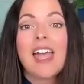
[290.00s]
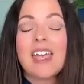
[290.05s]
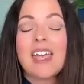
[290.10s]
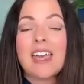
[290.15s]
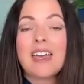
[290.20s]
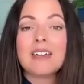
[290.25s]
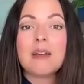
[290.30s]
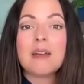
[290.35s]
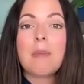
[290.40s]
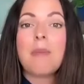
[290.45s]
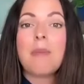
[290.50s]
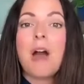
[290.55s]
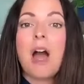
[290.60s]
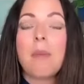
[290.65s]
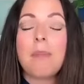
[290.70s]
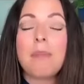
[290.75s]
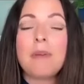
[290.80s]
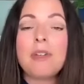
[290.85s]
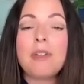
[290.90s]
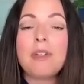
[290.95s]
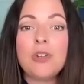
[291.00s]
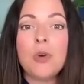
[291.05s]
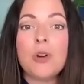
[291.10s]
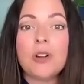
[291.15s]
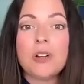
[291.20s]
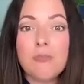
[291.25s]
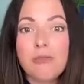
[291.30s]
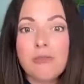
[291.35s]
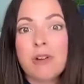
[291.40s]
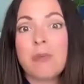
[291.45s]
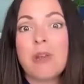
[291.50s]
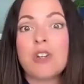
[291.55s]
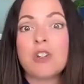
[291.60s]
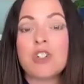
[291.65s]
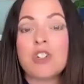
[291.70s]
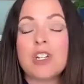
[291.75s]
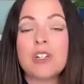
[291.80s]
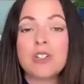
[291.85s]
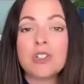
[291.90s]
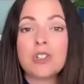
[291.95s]
and pop in your
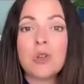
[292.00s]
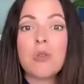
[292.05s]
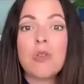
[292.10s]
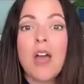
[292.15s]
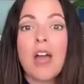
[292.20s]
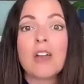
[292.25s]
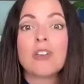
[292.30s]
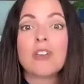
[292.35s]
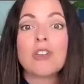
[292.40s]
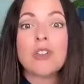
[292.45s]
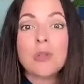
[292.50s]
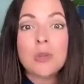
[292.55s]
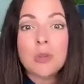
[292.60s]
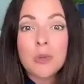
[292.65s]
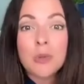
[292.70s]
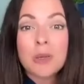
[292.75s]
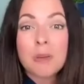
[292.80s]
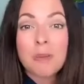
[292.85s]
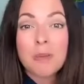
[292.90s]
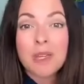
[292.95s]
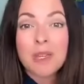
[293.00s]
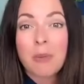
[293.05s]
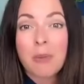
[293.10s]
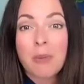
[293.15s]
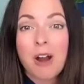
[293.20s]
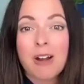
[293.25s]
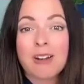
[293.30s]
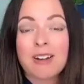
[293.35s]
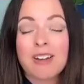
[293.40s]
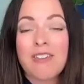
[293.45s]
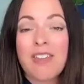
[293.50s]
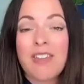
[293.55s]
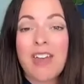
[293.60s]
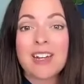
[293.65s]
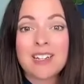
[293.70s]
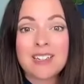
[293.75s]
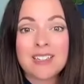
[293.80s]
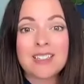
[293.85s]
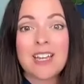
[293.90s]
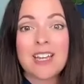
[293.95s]
information so that you can be a part of
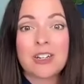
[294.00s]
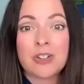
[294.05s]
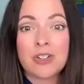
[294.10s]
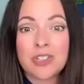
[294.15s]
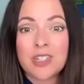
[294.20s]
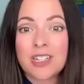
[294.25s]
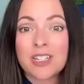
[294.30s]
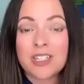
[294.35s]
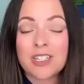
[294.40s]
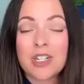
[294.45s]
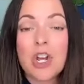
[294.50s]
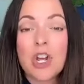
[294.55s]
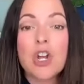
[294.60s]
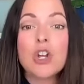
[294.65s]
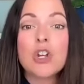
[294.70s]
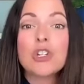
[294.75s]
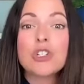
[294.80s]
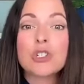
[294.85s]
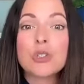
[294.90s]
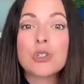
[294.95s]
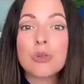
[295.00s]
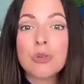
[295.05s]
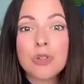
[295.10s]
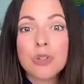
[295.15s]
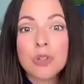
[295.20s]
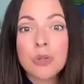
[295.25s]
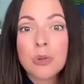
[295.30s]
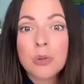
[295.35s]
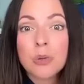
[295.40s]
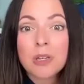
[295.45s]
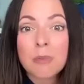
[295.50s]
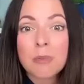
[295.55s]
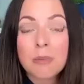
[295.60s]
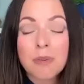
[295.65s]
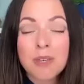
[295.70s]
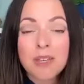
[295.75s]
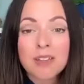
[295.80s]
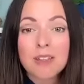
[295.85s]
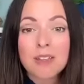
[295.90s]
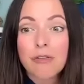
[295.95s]
that insiders list. So you
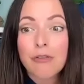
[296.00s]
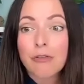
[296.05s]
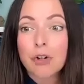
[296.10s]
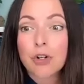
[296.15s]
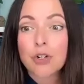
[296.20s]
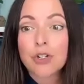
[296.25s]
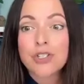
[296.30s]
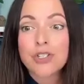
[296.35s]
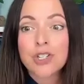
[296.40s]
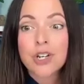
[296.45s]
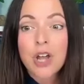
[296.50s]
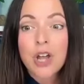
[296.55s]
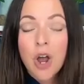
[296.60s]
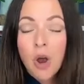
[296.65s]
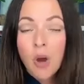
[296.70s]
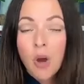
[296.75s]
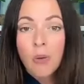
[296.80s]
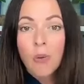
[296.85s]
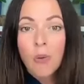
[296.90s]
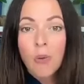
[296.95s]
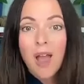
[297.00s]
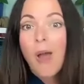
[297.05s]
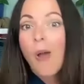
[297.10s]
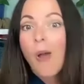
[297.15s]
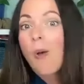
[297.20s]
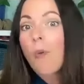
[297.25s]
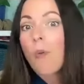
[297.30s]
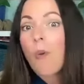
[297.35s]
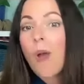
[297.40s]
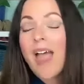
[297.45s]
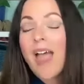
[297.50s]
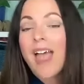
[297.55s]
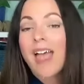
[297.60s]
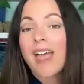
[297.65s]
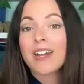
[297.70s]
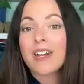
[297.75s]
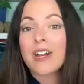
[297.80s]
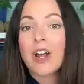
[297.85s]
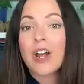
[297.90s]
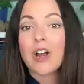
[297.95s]
can be the first to know
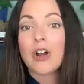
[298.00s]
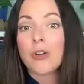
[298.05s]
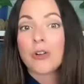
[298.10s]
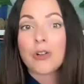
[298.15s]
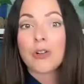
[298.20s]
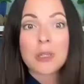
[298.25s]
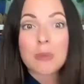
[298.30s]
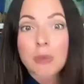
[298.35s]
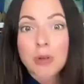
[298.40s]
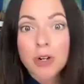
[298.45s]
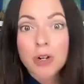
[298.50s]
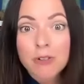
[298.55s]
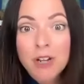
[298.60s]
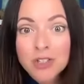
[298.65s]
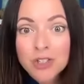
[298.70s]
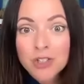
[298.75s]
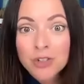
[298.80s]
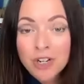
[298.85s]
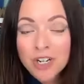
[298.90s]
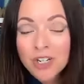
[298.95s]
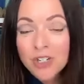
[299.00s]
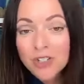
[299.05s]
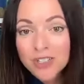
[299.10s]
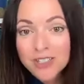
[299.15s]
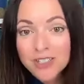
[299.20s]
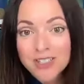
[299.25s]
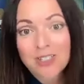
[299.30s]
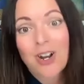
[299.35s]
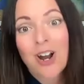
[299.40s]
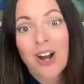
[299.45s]
when early bird registration